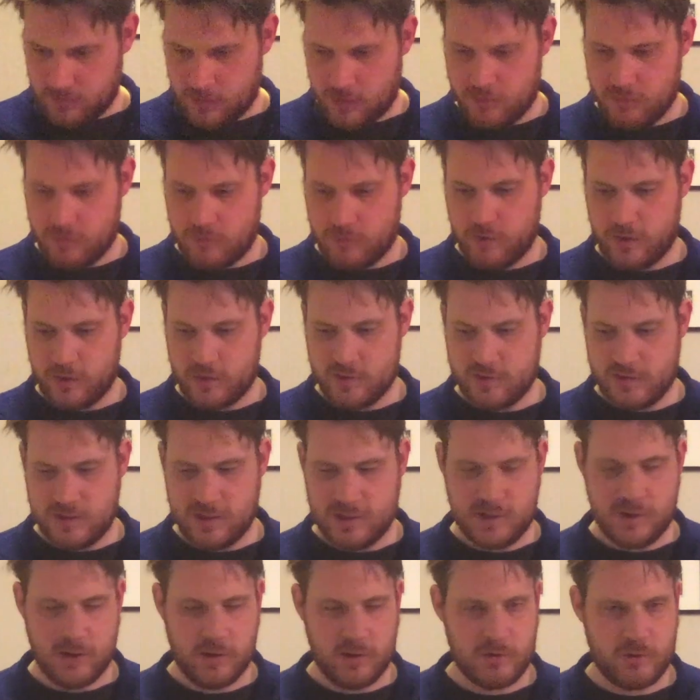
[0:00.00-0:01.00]
freshly
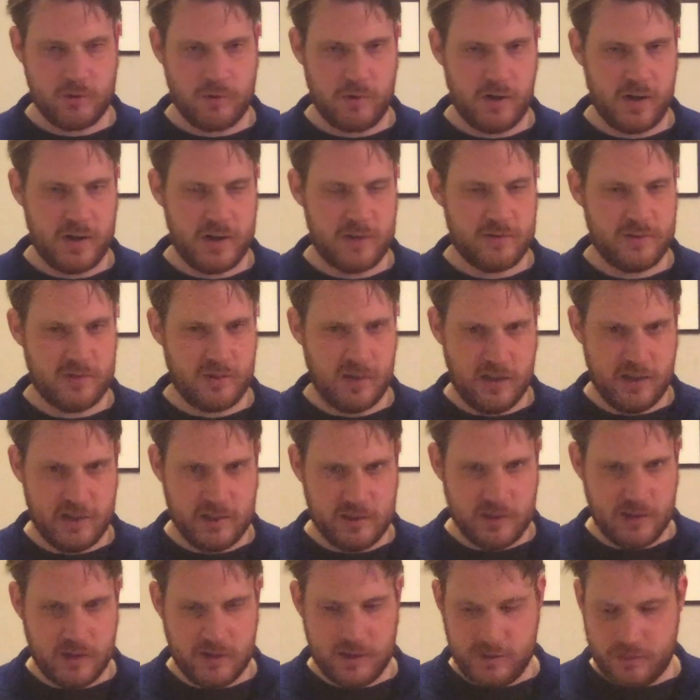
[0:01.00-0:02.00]
cut grass, a
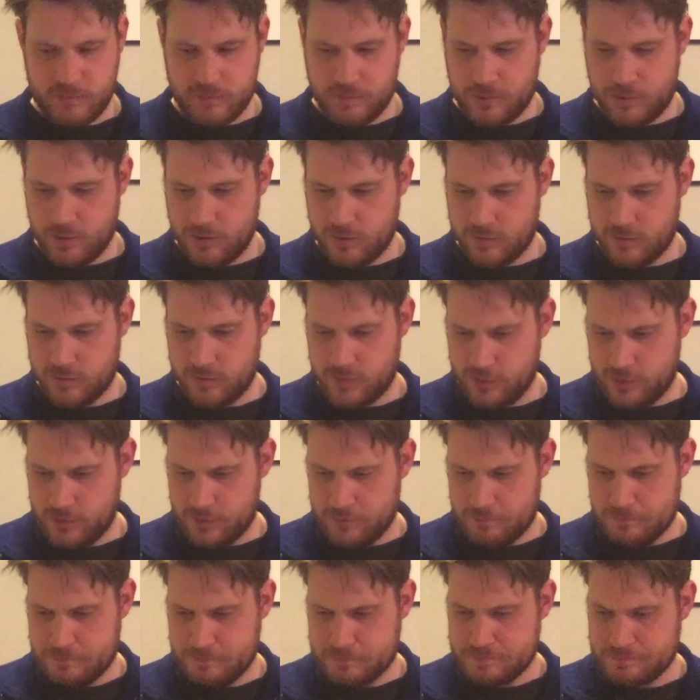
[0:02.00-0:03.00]
light
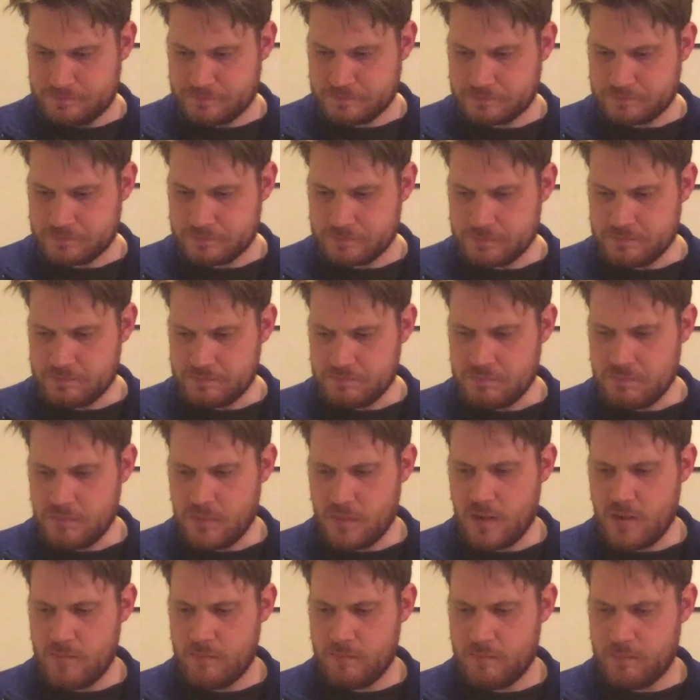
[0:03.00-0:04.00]
perfume,
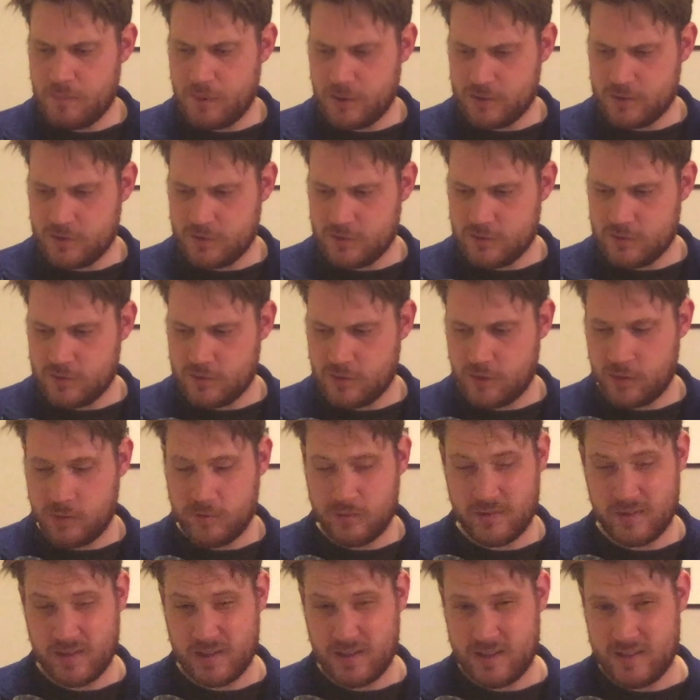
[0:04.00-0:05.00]
buttered
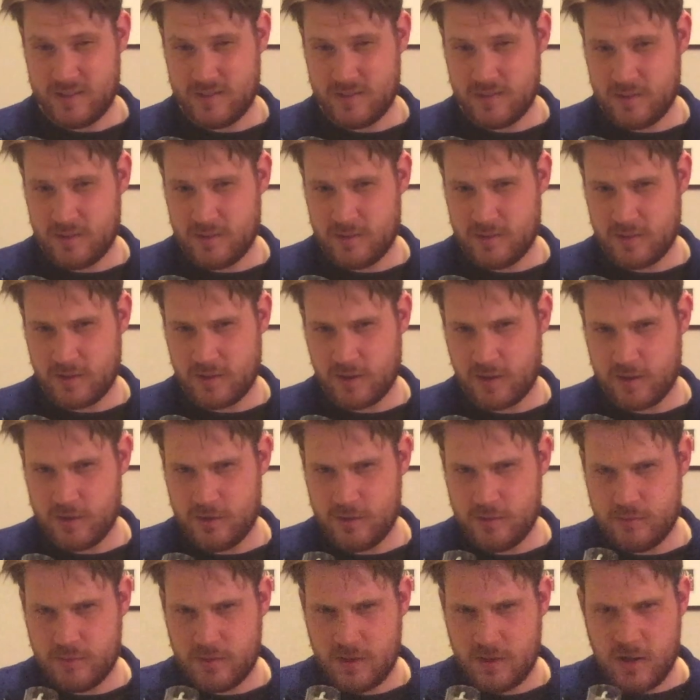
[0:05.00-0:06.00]
toast. Later there's a kind
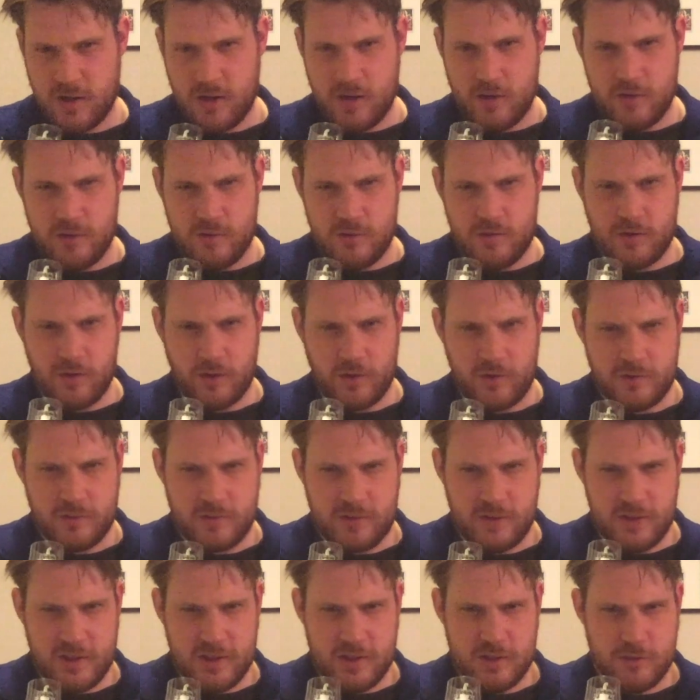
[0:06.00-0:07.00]
of
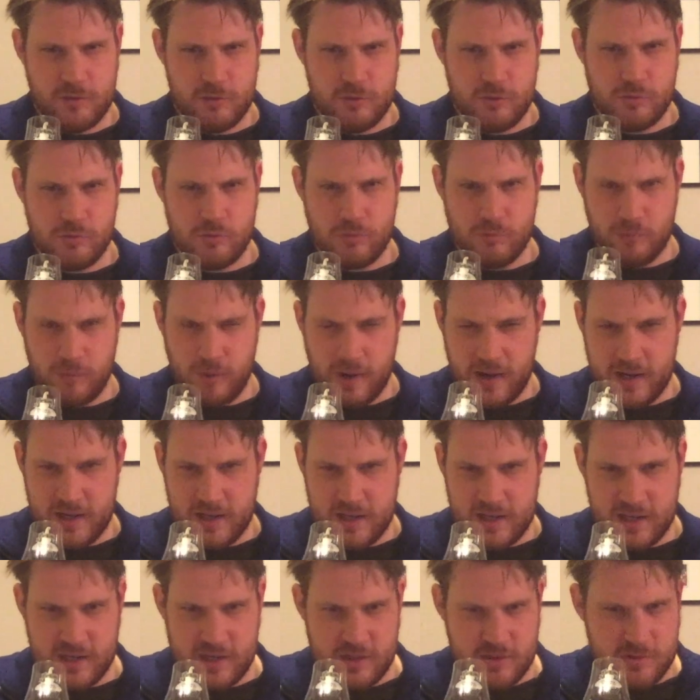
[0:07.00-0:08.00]
dusty,
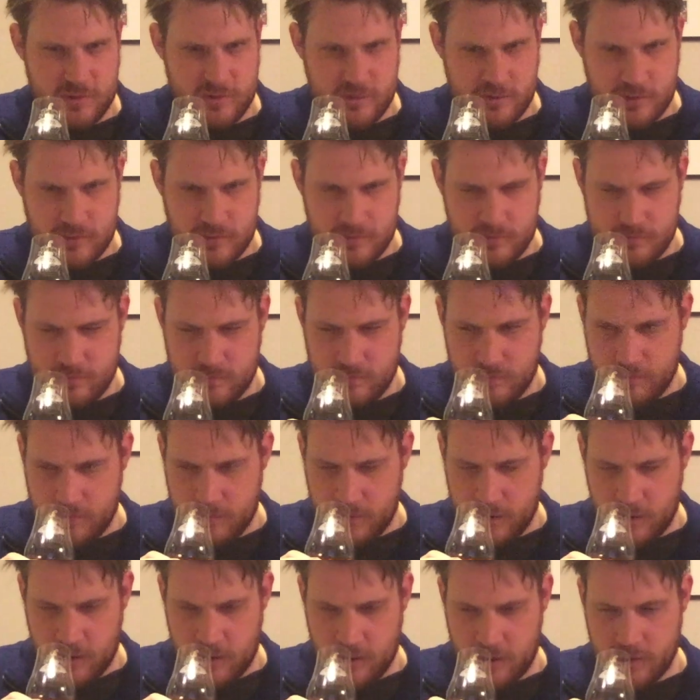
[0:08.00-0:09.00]
grainish,
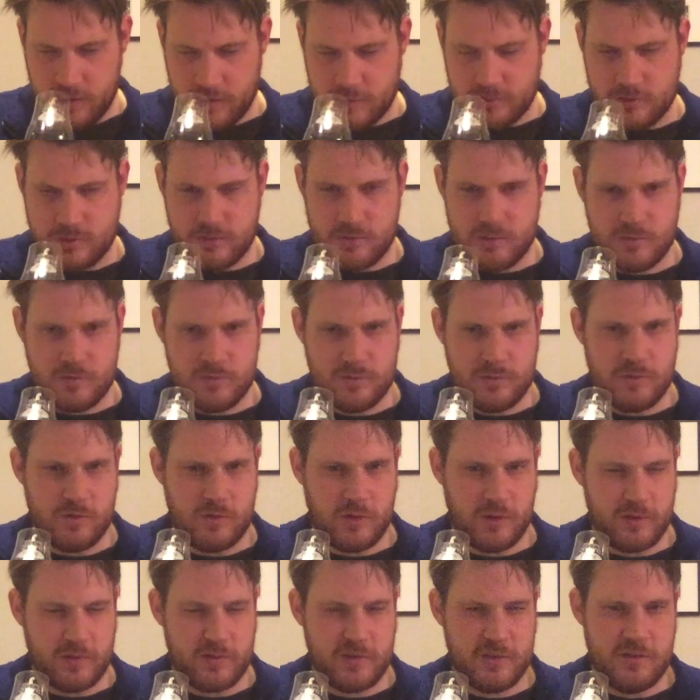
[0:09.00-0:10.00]

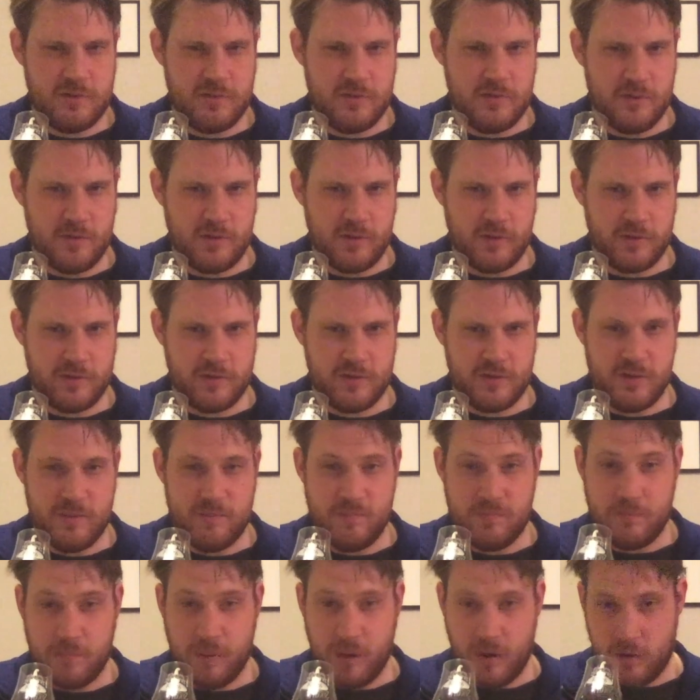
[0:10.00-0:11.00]

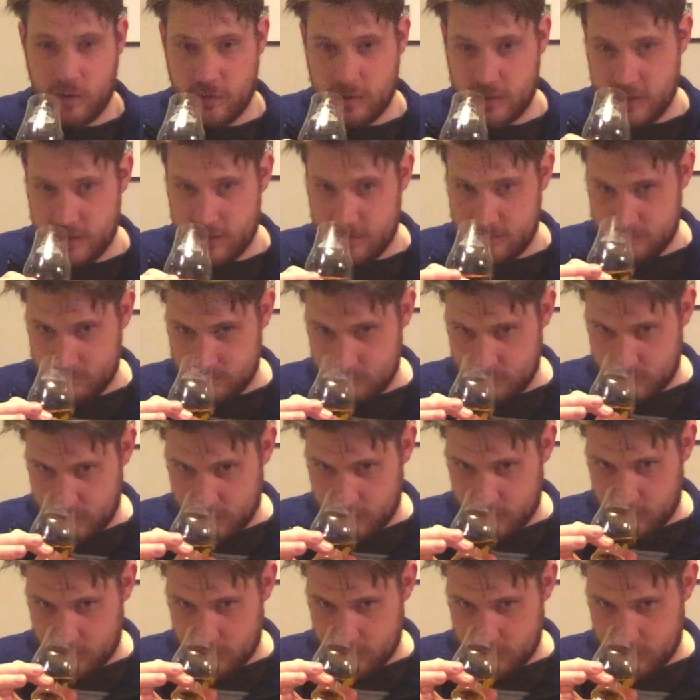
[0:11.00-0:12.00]
dusty barley
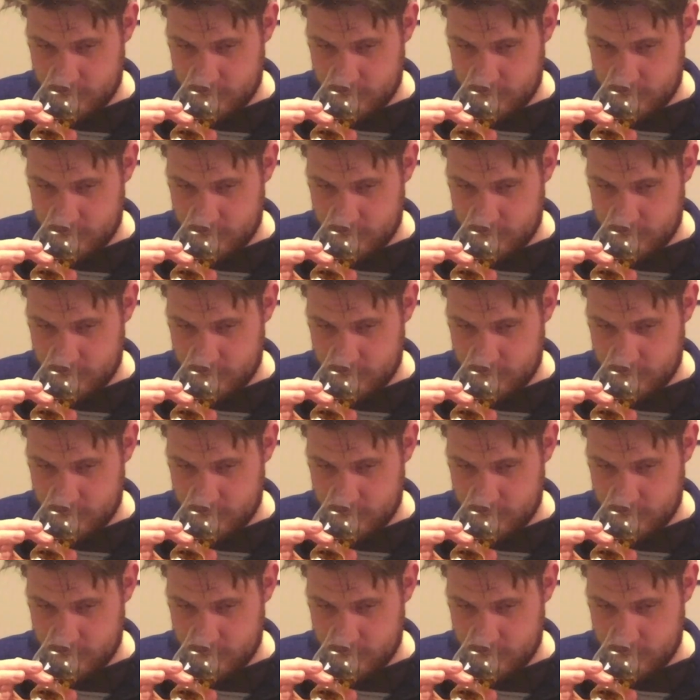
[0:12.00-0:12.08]
note,